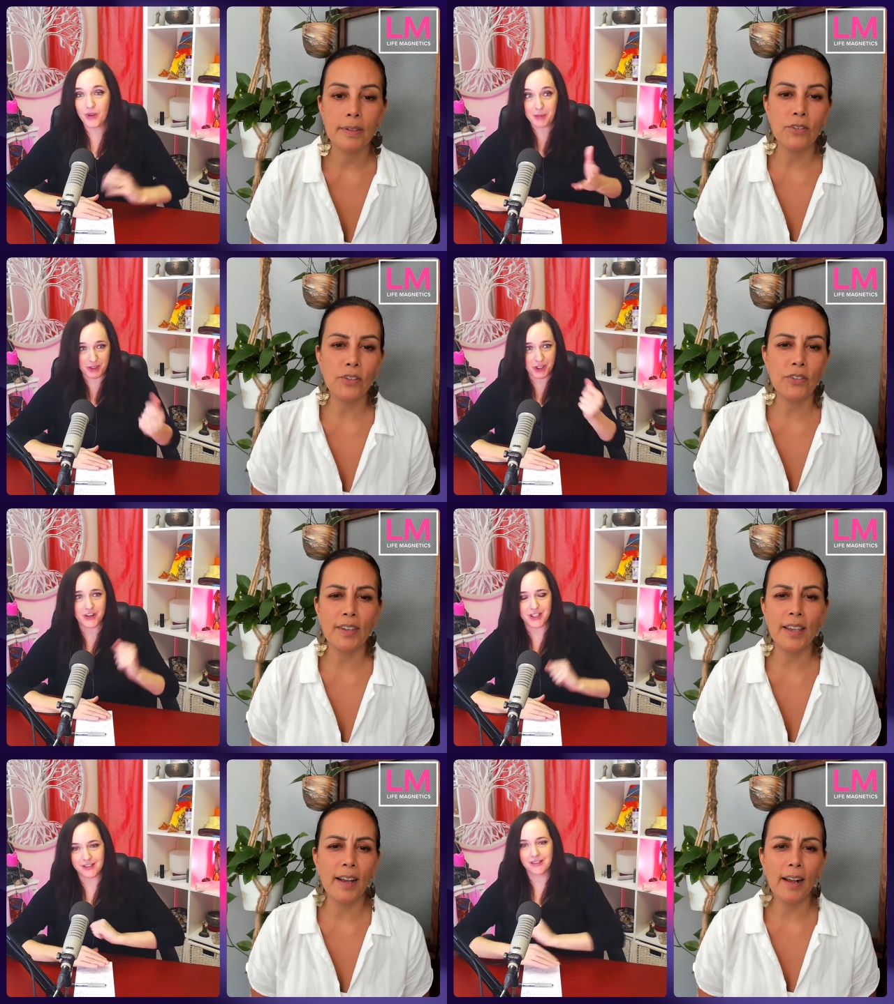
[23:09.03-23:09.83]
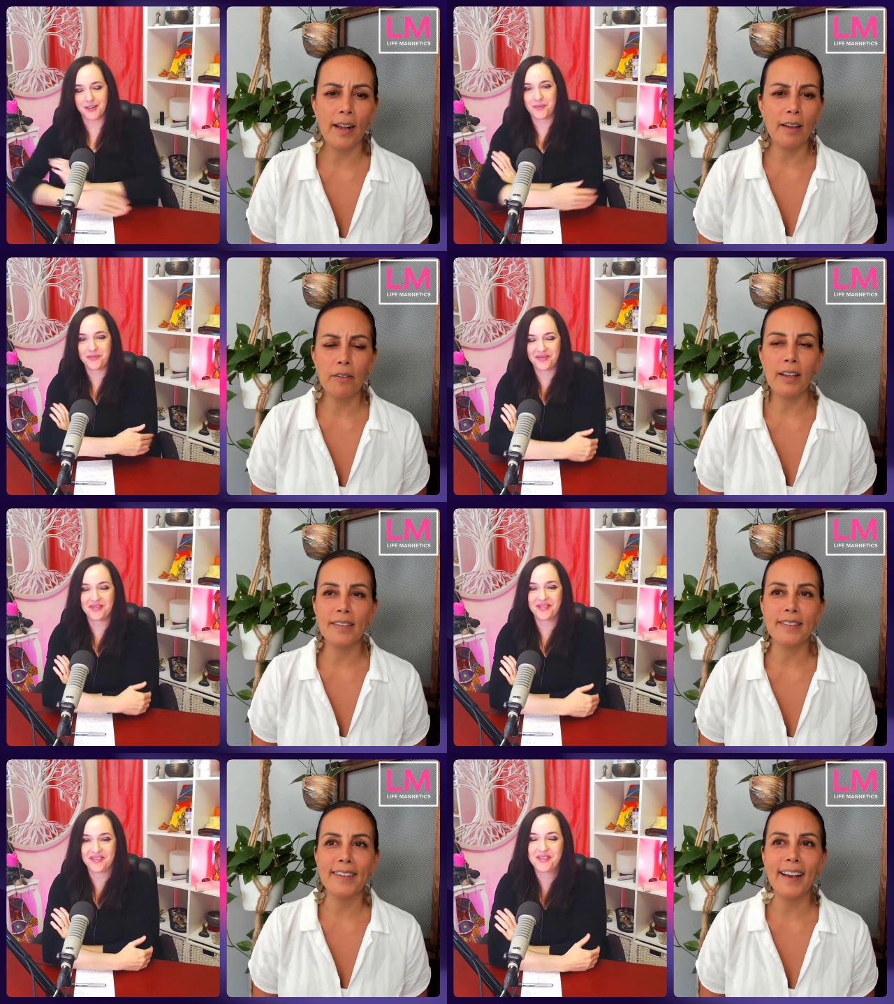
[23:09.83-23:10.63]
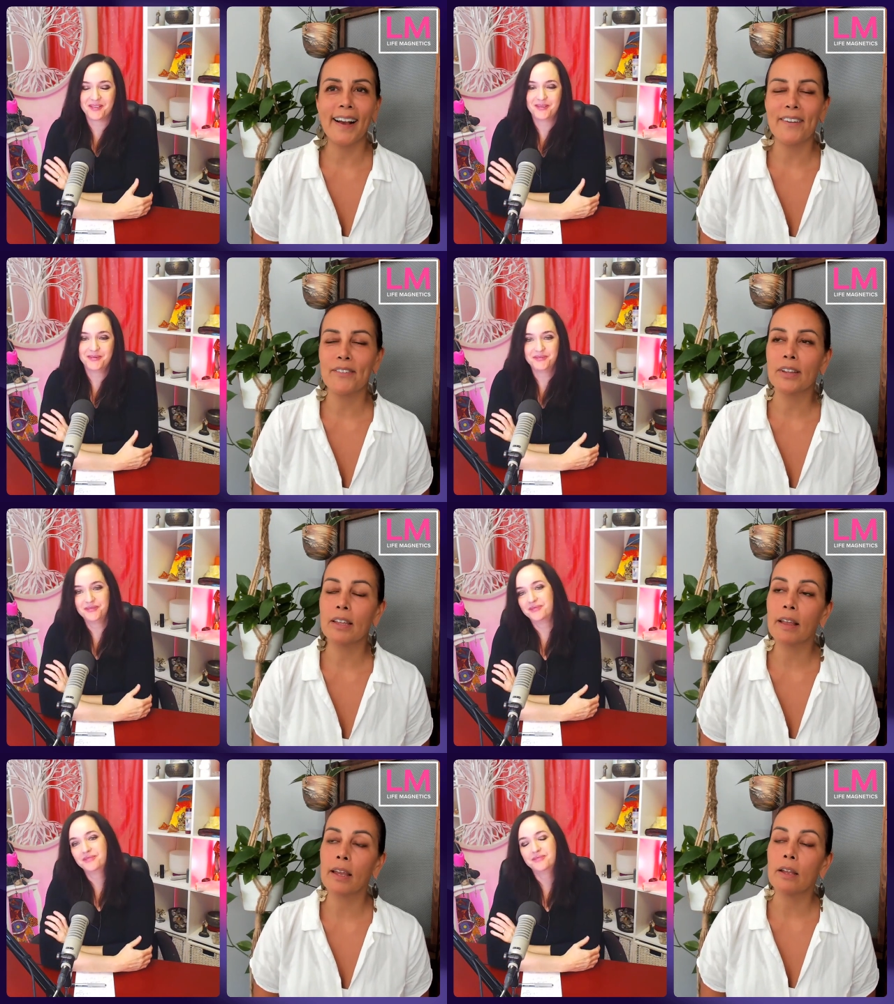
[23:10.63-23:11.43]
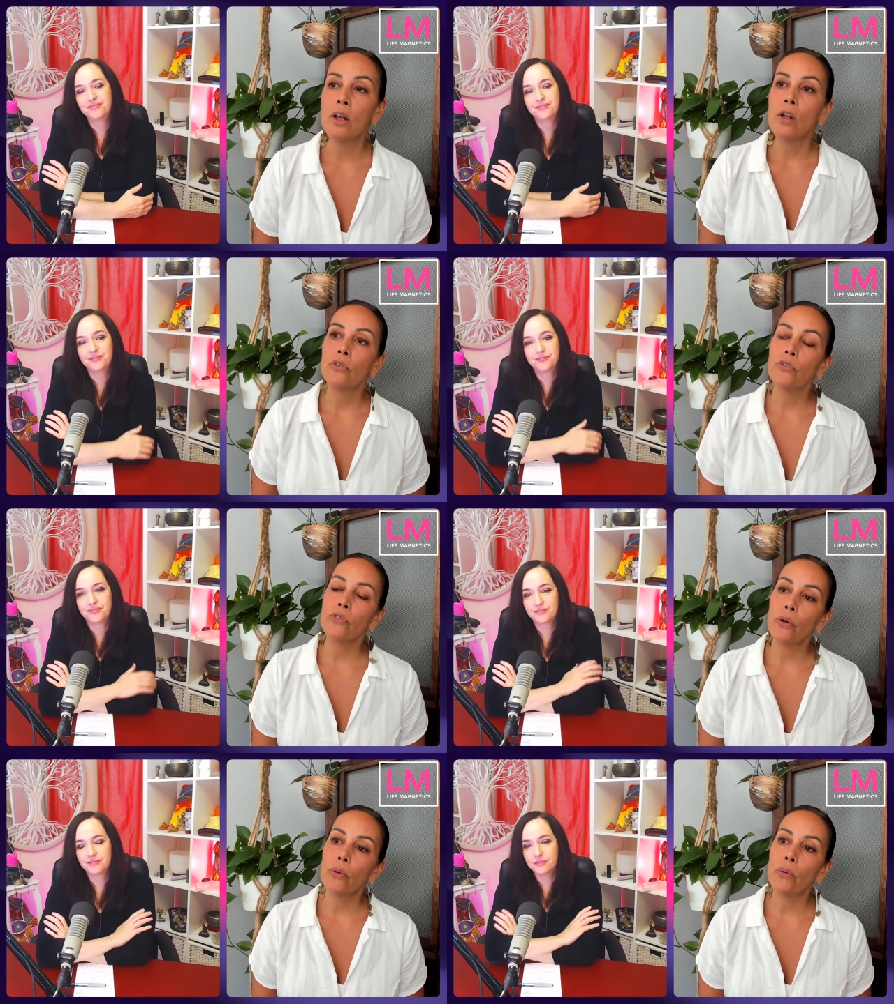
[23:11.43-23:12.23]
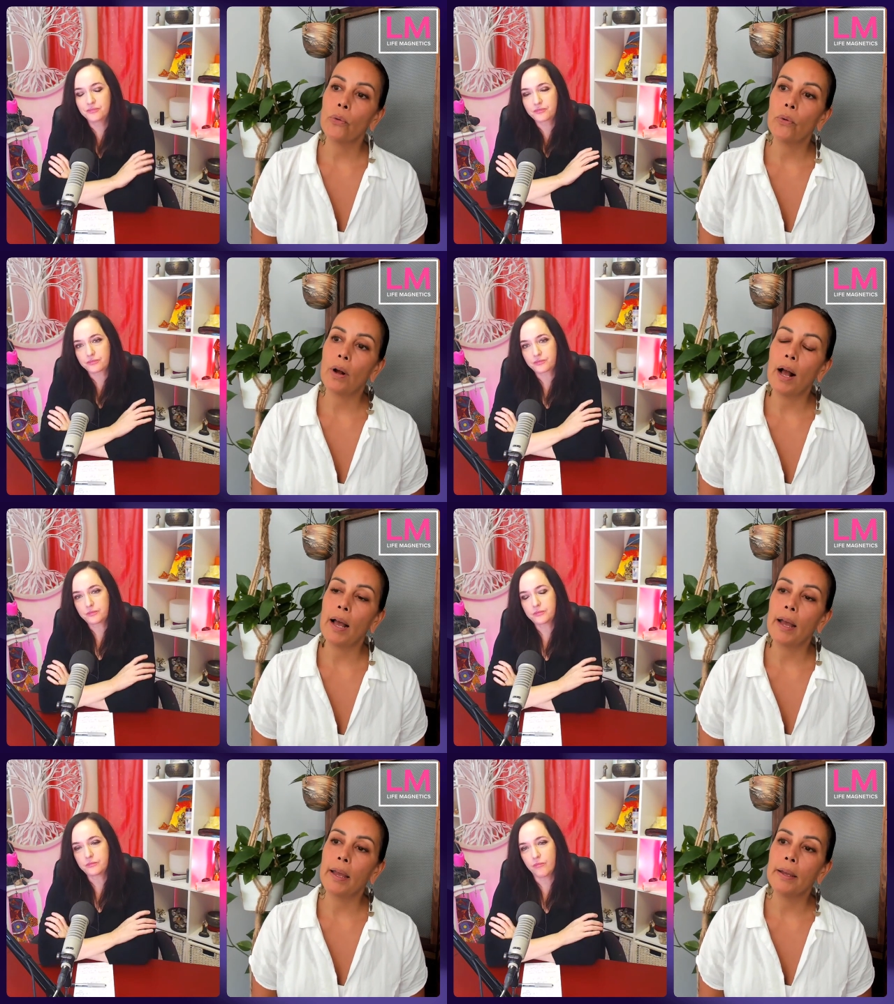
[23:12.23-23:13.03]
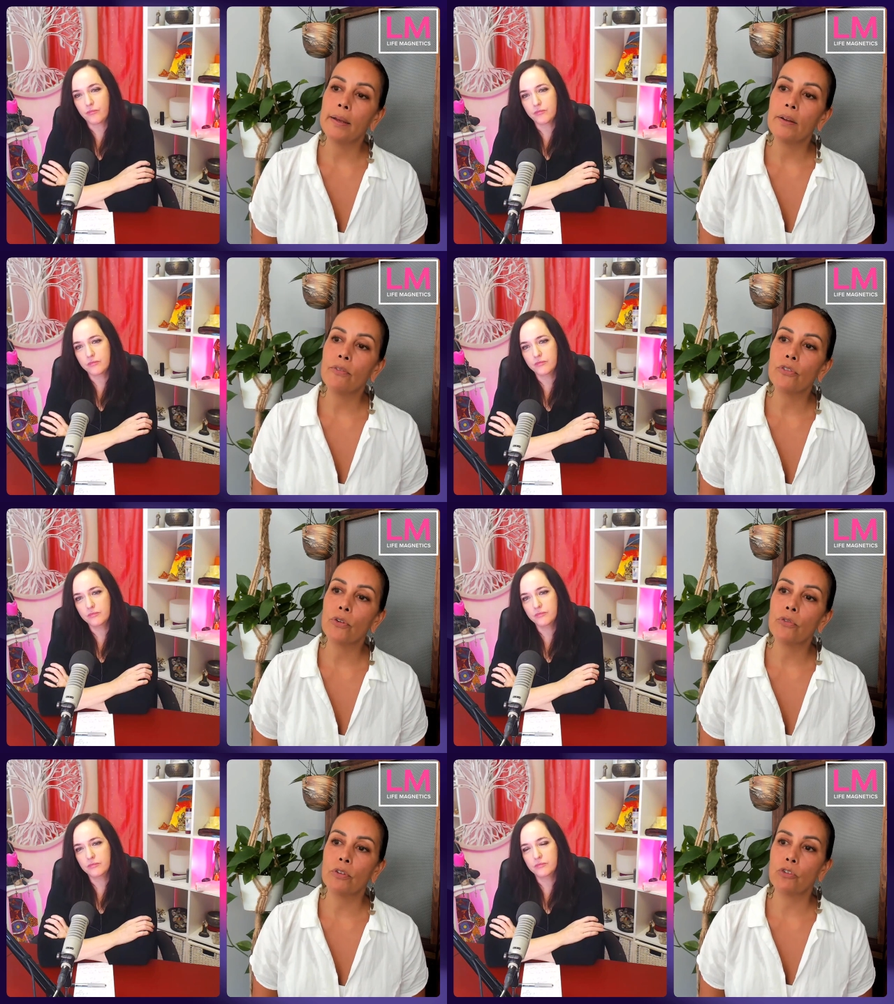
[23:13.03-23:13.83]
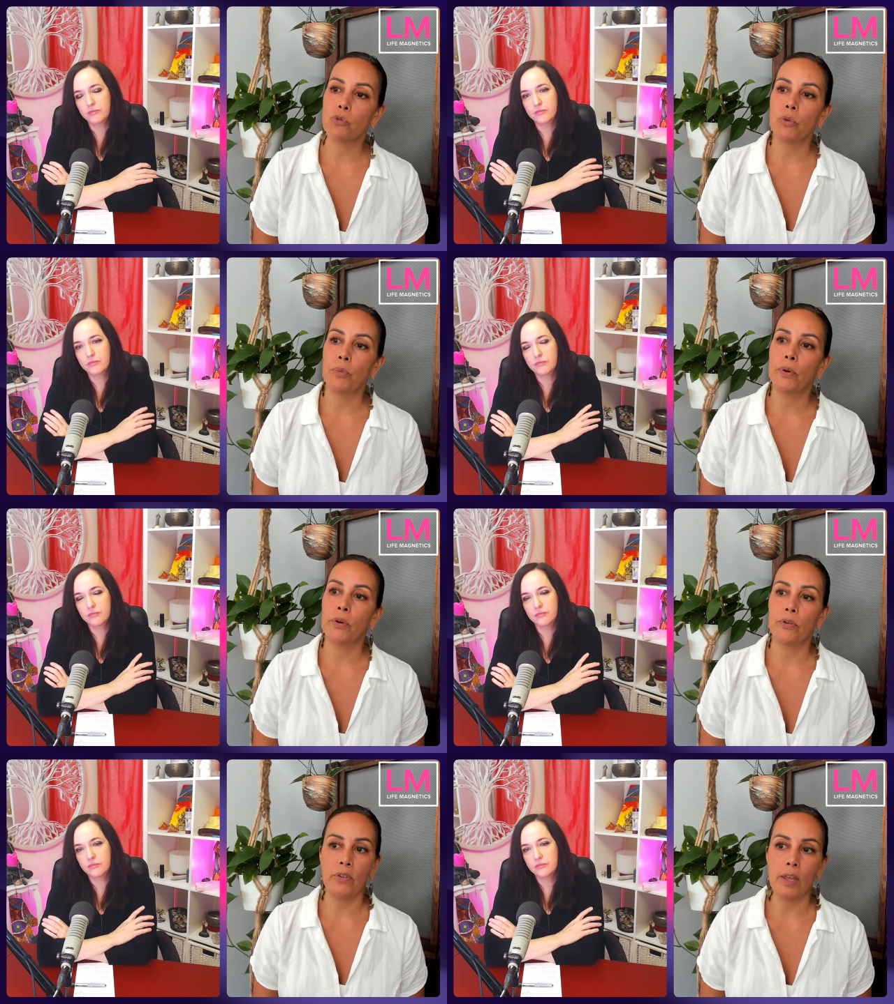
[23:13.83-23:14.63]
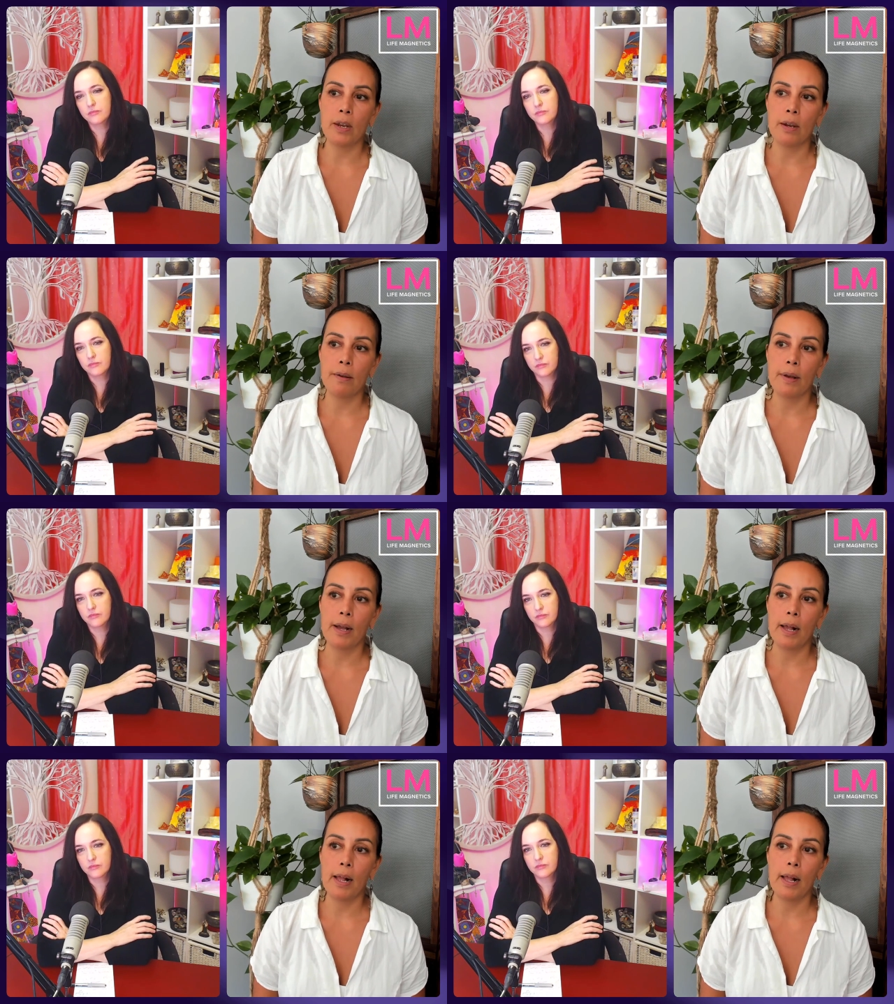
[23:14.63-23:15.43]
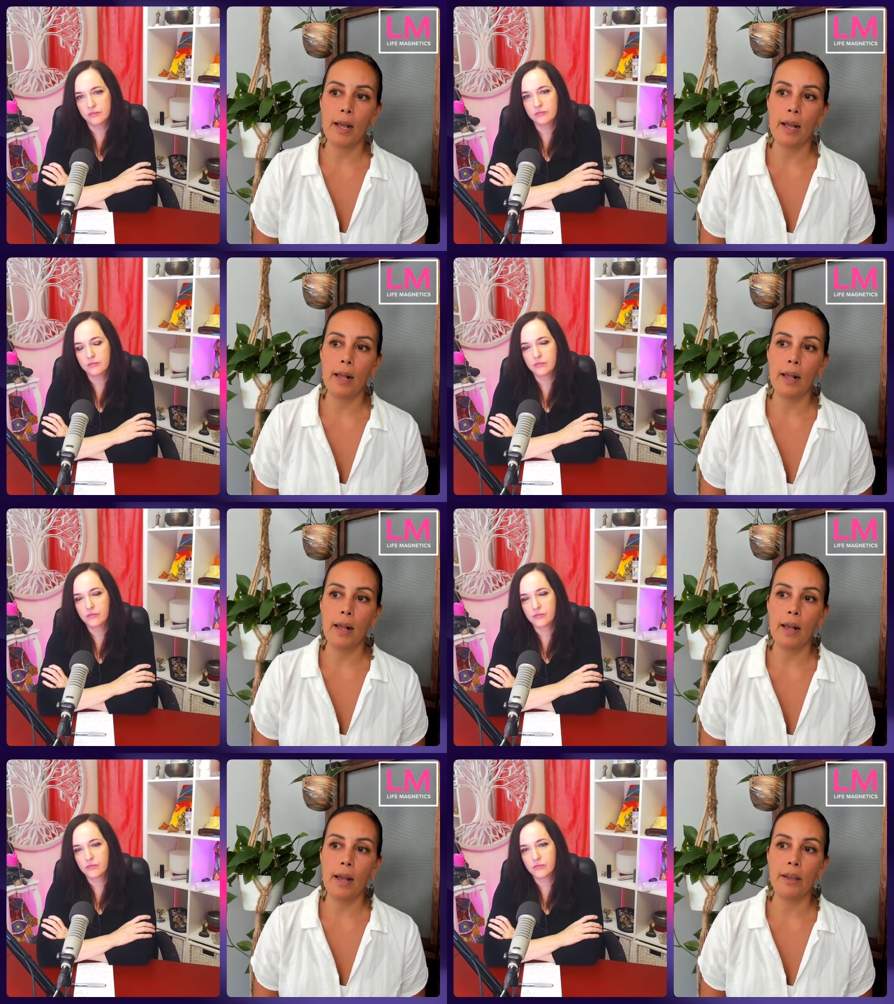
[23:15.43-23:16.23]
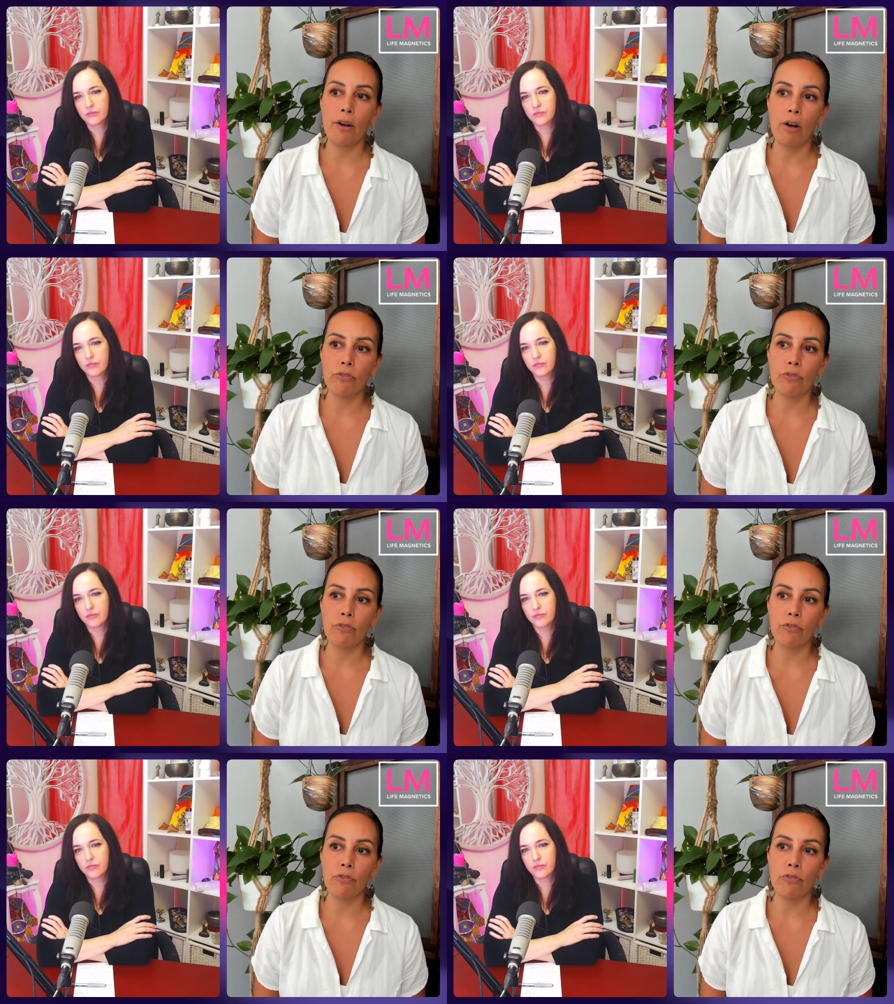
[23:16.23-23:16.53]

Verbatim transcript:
Speaker 1: well, I'm curious. Yeah. I,
Speaker 2: yeah, I really like it. So, I if you're a visual person, I